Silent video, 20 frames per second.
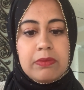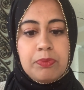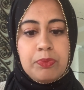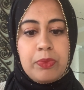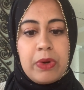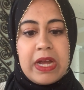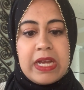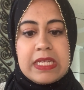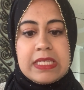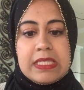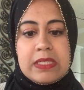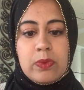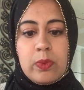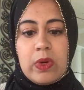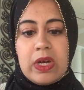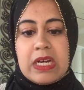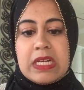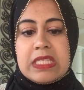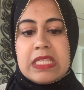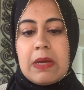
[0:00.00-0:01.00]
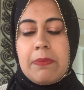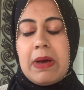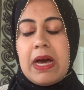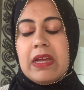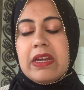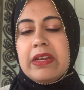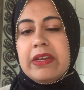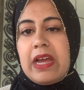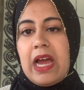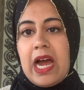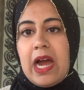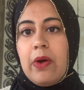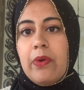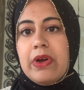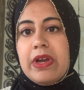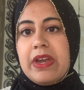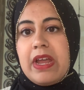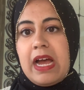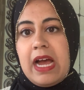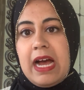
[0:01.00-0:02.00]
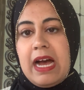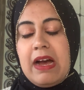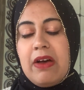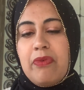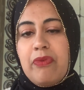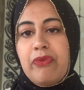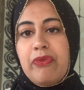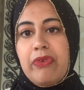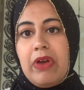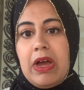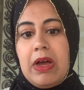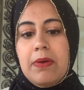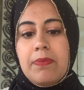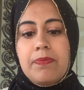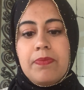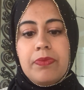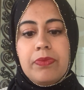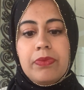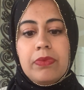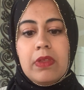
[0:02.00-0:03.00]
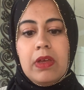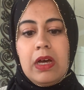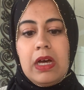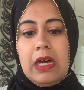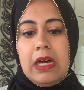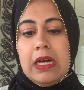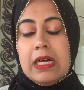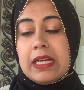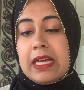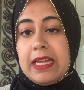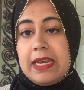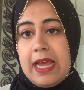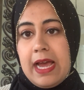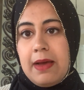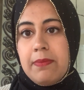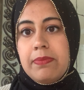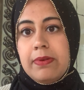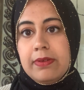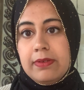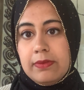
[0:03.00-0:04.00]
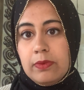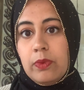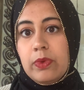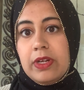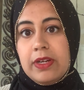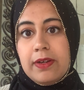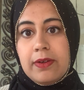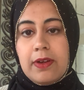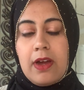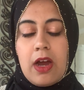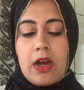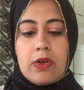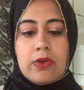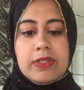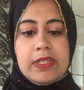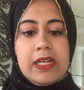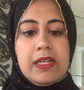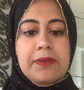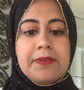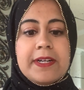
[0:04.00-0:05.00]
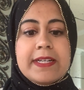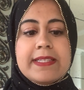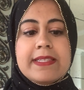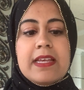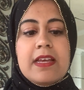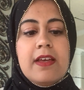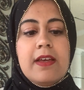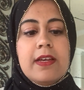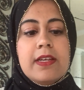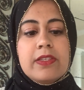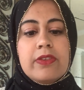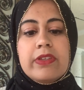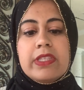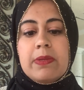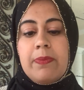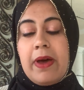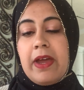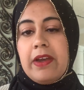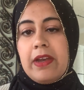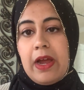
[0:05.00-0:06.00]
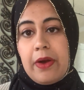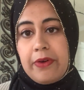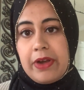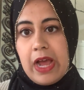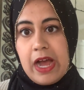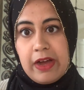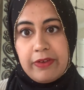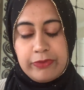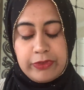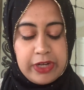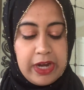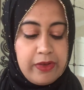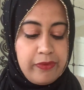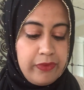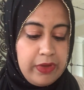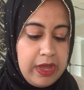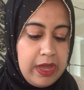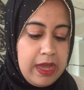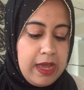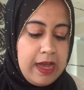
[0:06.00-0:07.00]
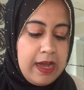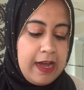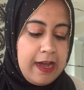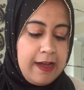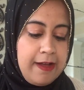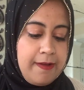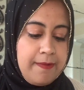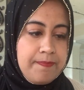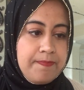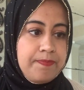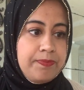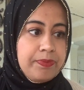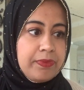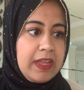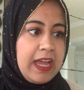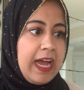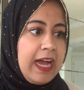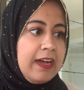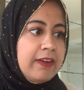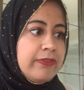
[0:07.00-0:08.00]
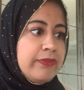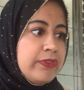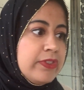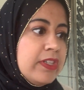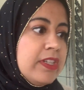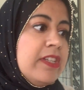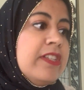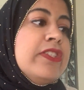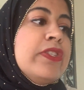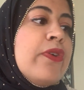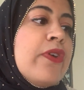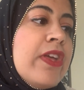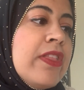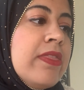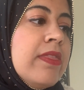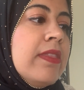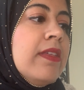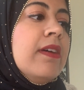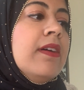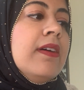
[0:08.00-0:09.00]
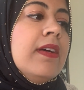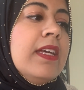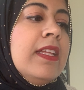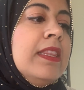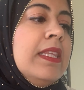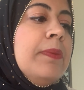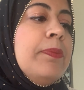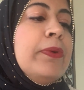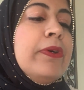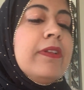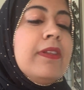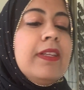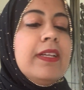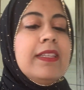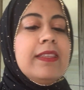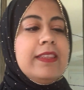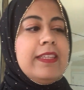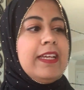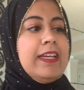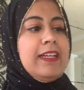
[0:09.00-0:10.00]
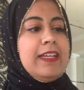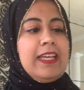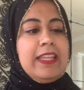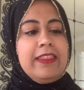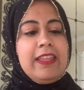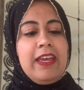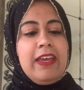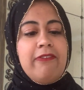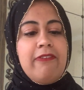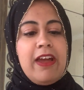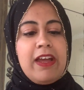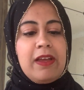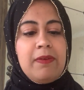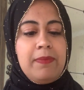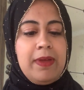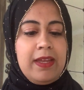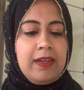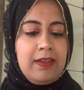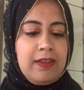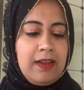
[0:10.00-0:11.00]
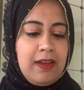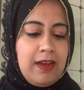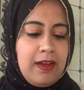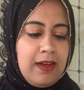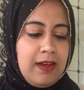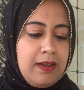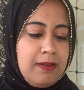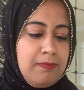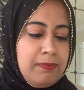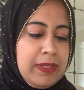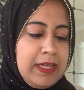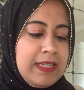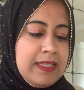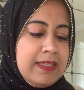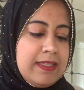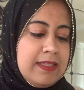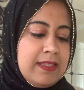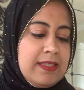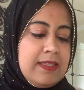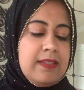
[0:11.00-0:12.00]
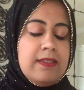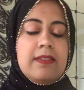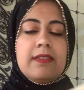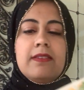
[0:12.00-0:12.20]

Bryce was about an hour and a half from Kanab, where our hotel was. So it's about an hour and a half drive. So in the booklet, they recommend places